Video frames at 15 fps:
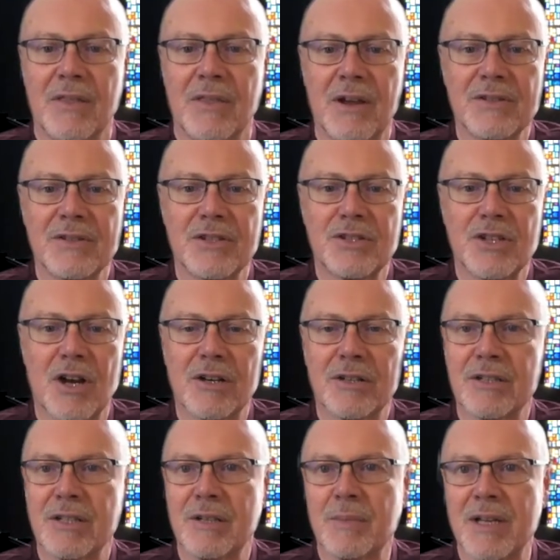There's a
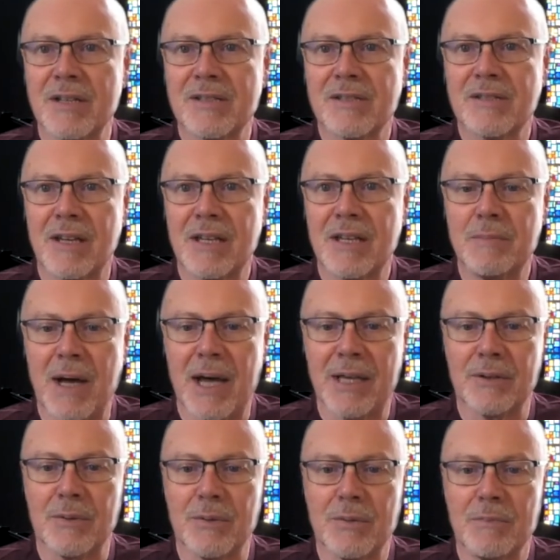chart in my study
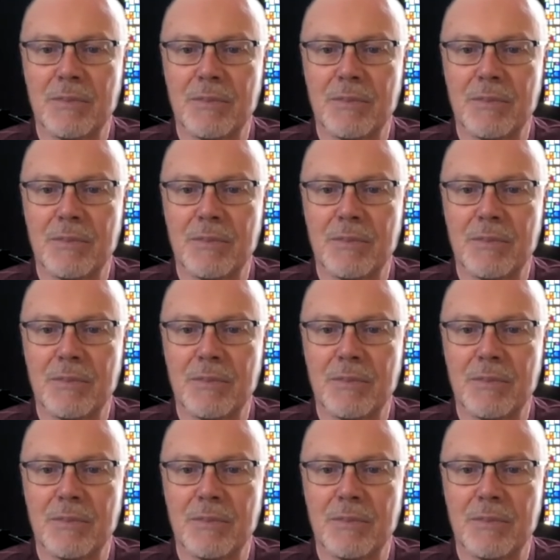Bible